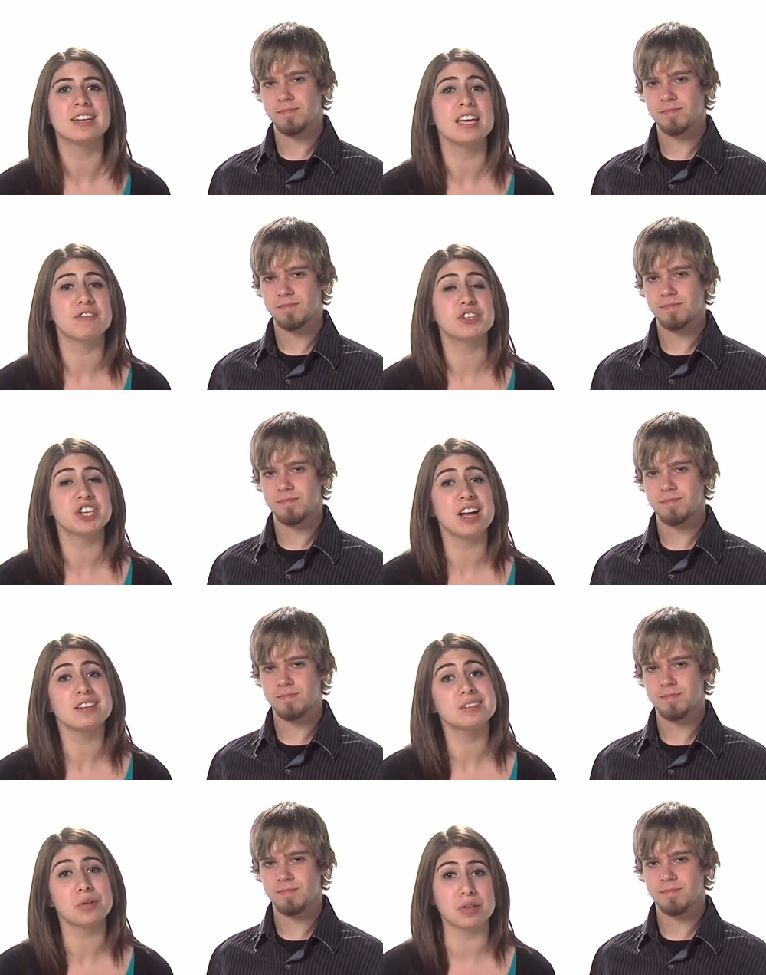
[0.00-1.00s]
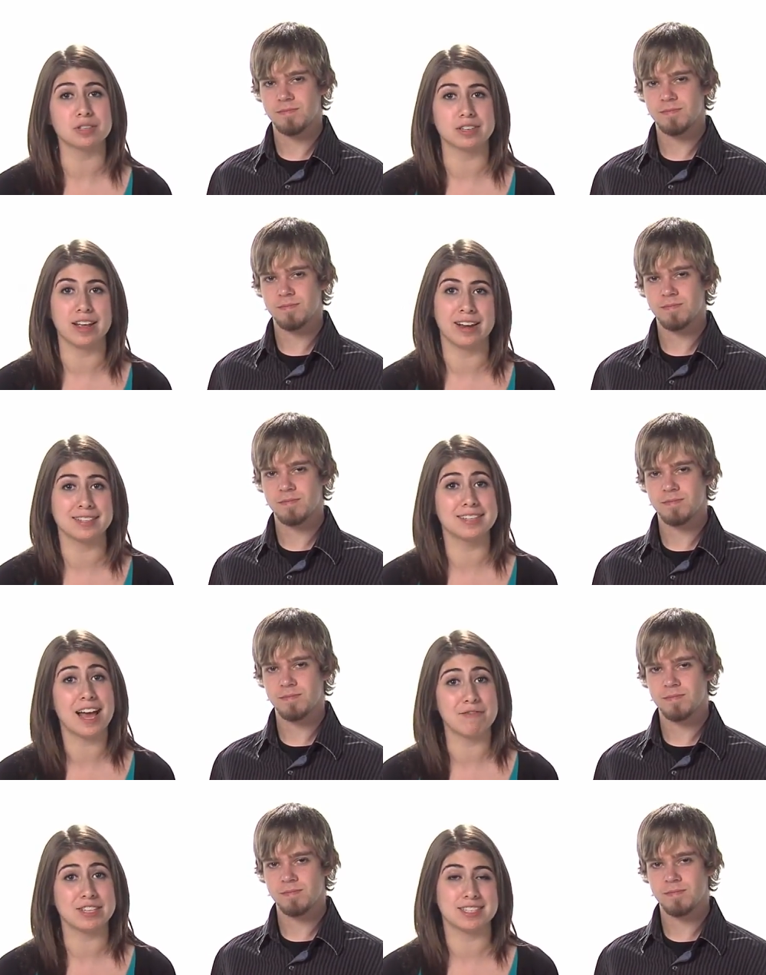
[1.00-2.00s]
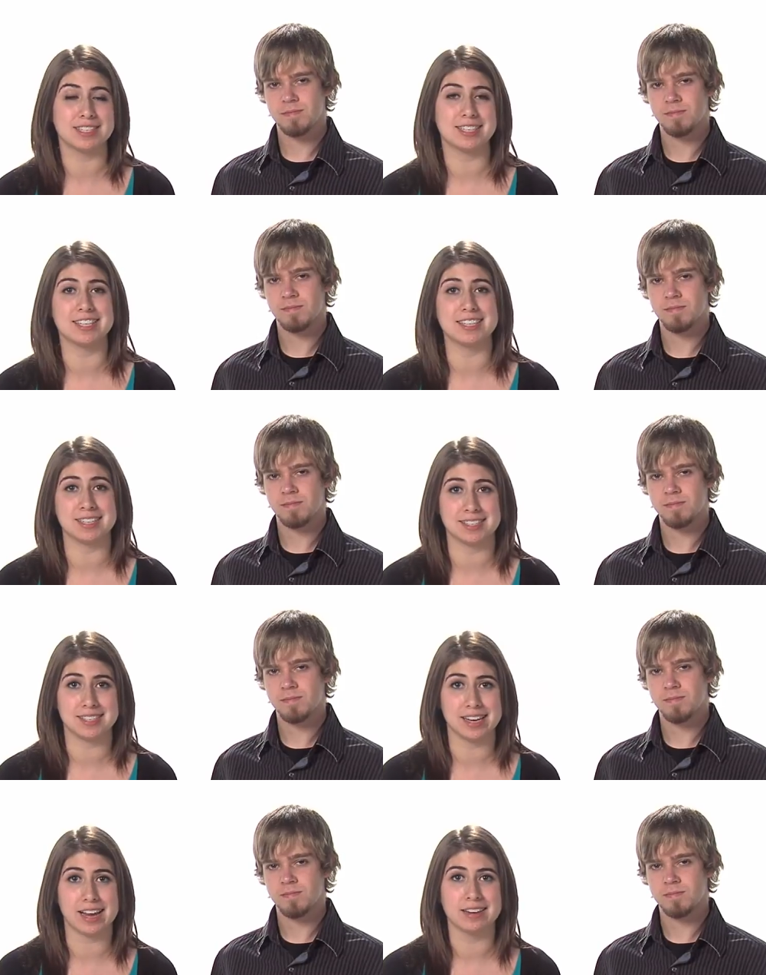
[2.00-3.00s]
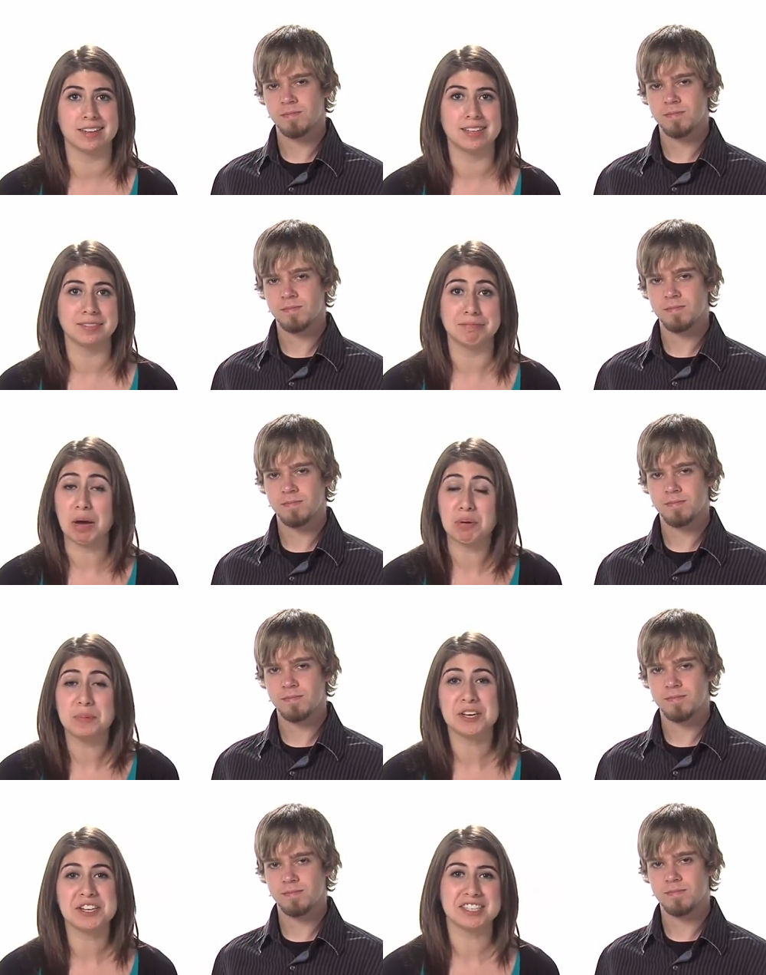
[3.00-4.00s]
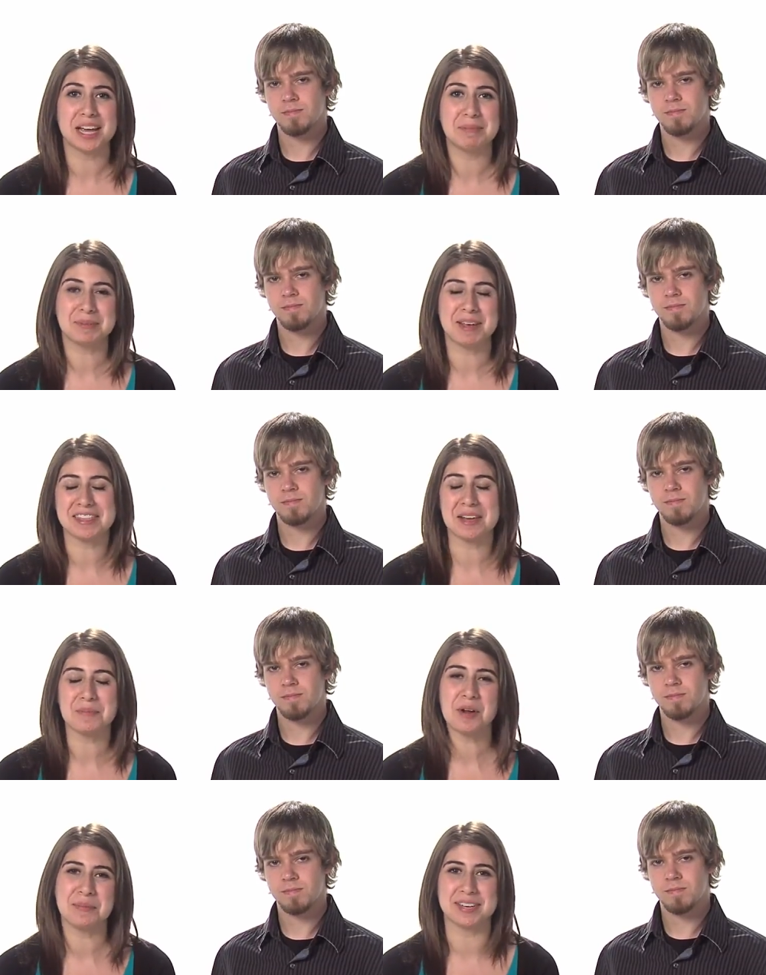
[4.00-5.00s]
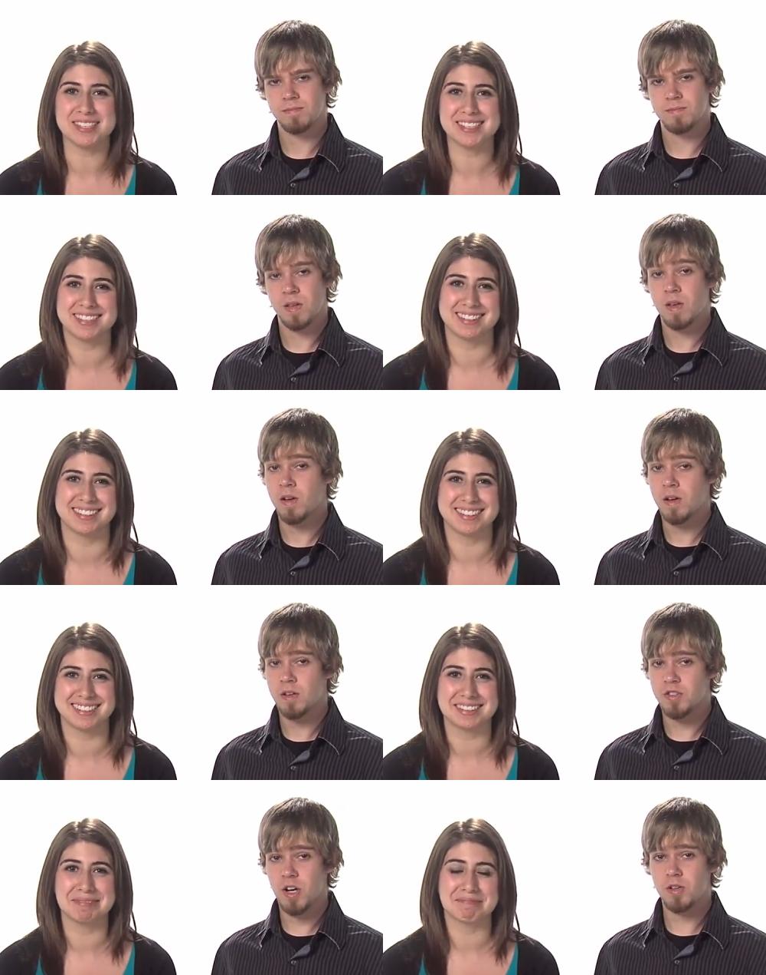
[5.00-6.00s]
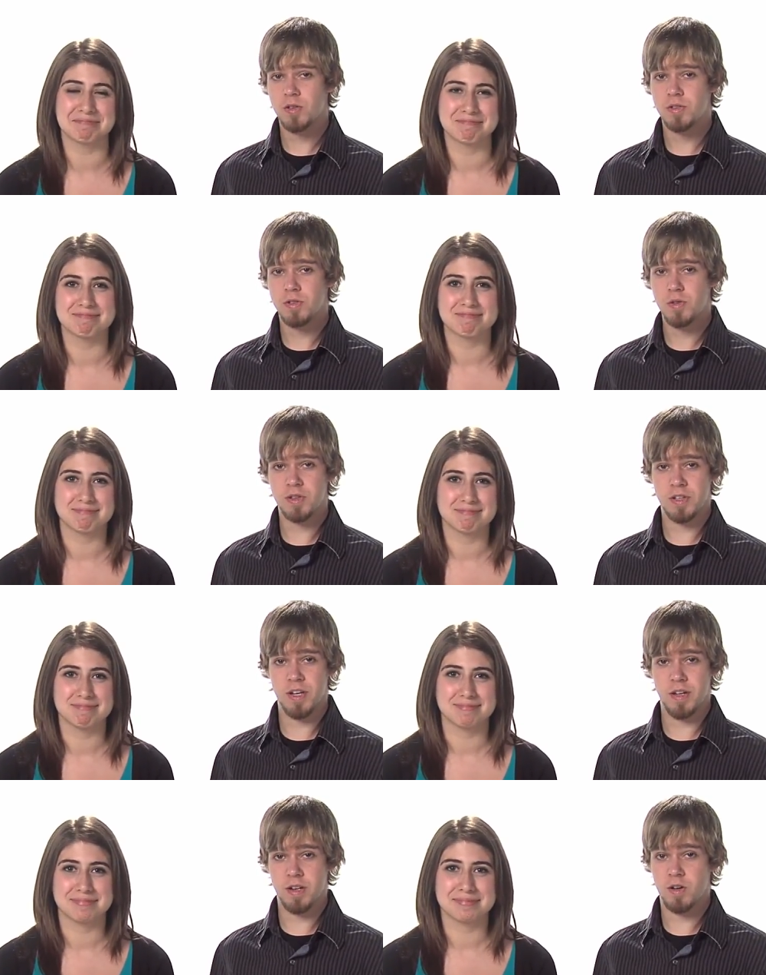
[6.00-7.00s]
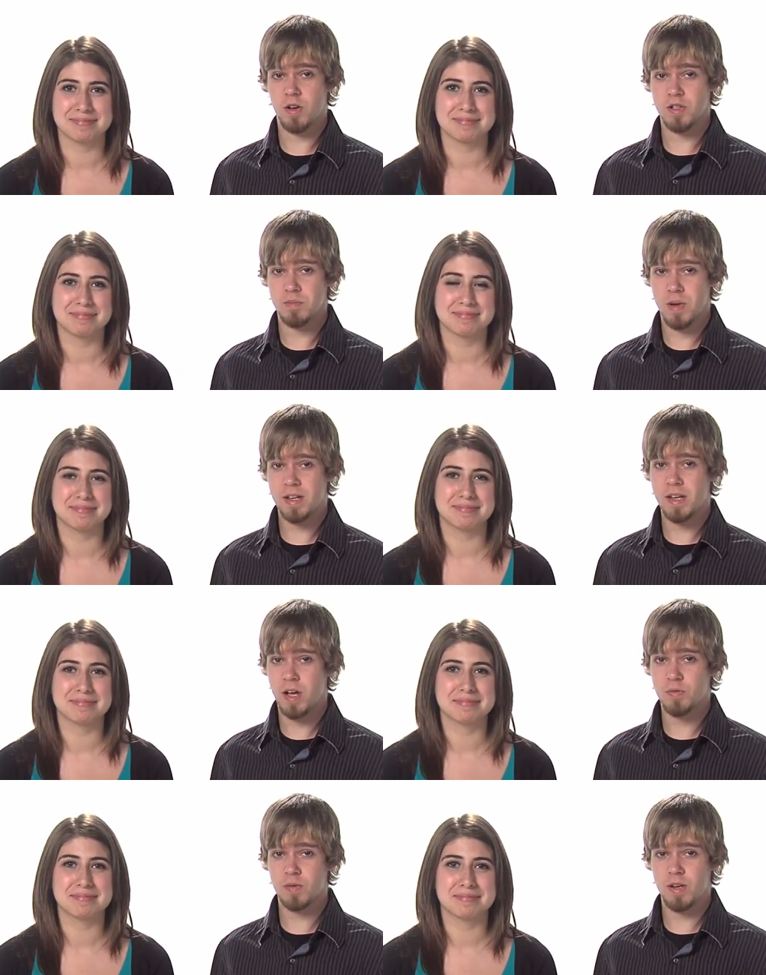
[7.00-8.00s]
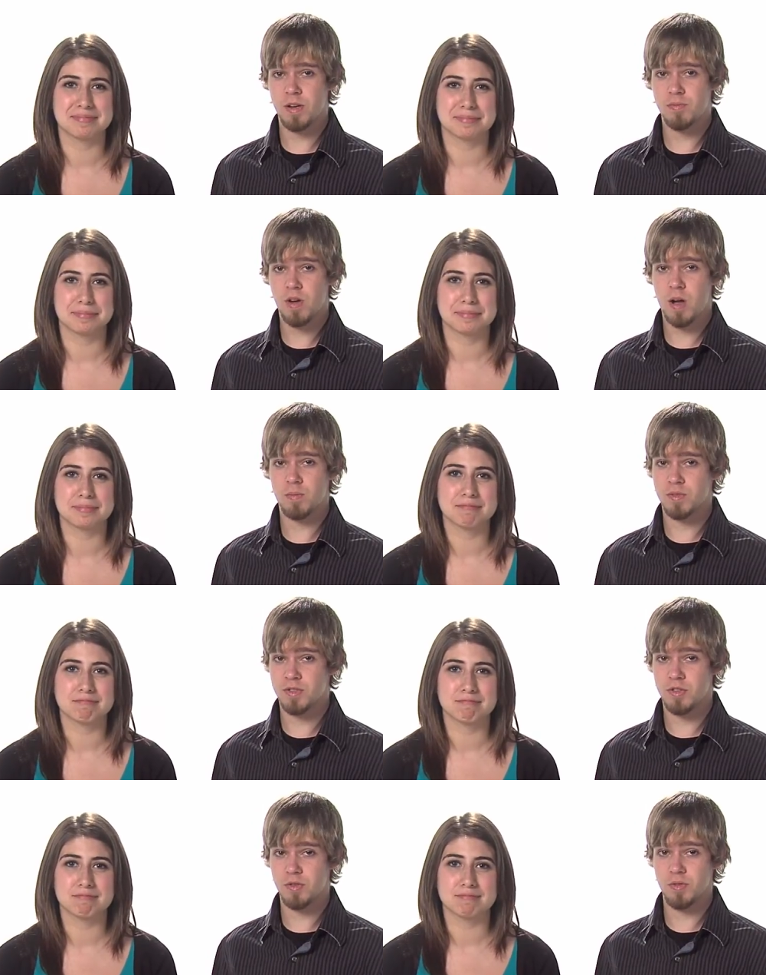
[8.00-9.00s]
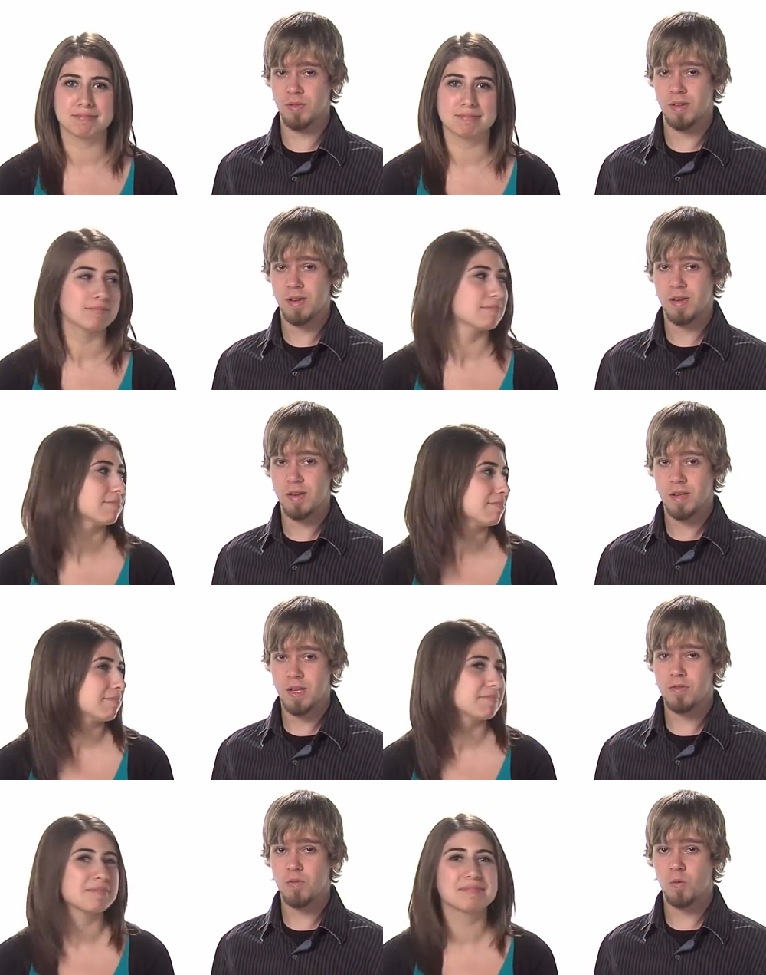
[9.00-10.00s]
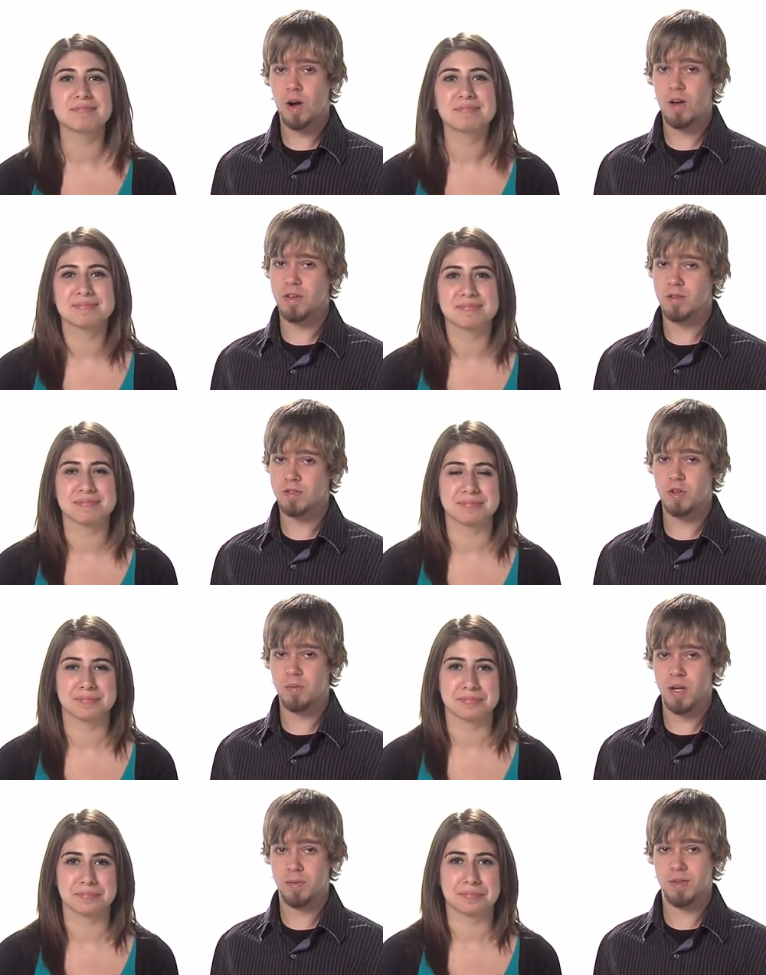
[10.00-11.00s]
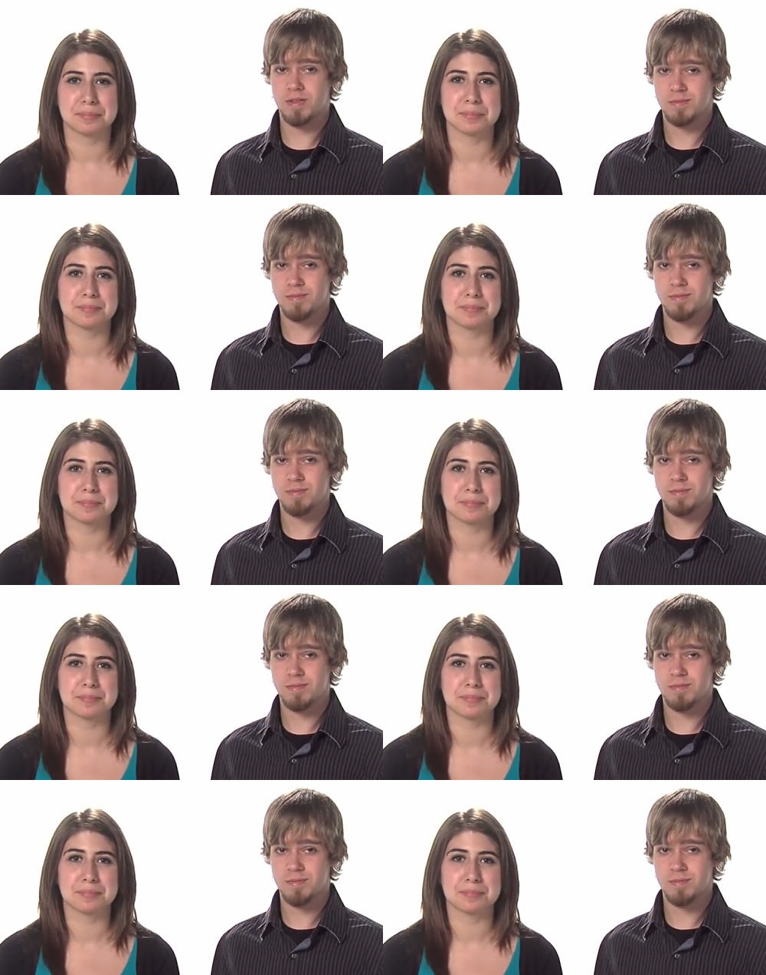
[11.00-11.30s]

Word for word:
Speaker 1: If your child is older and has not visited the dentist yet, now would be a good time to make that appointment.
Speaker 2: Childhood tooth decay can cause many health related problems in children, even while they are still babies.